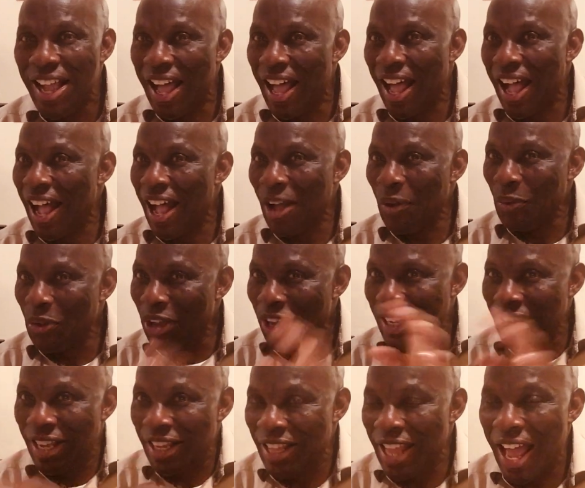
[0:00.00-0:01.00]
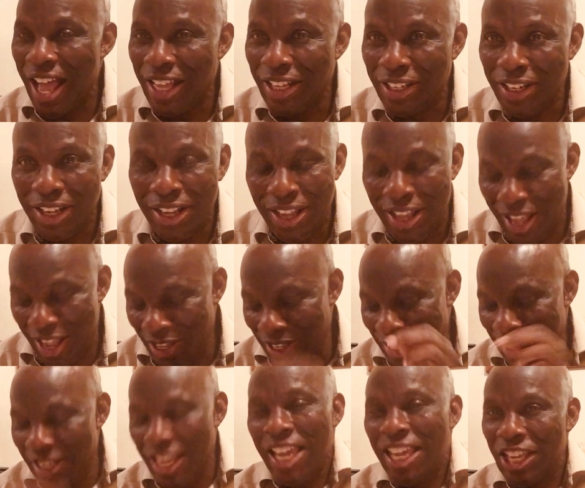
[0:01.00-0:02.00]
uh, we're gonna learn and
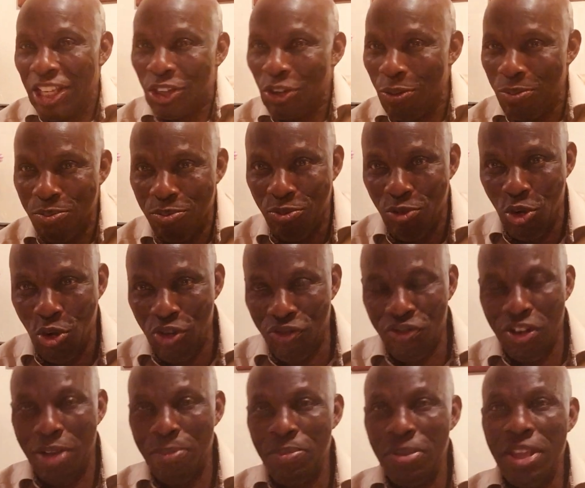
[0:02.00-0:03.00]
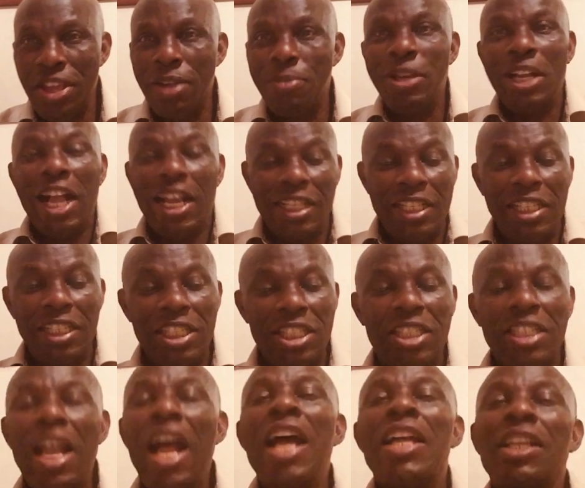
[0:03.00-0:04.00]
take it up more from here because
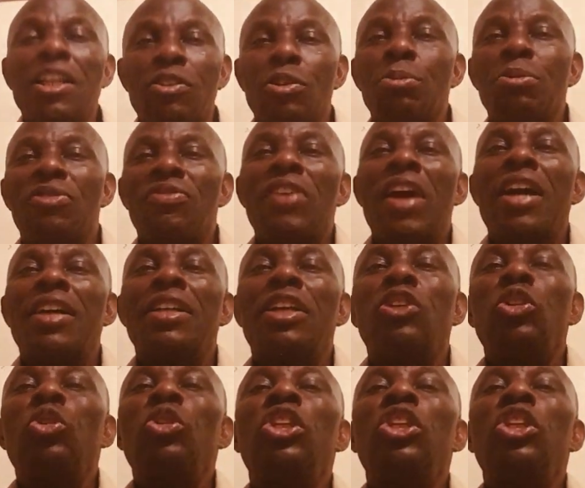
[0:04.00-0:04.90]
this honorable father do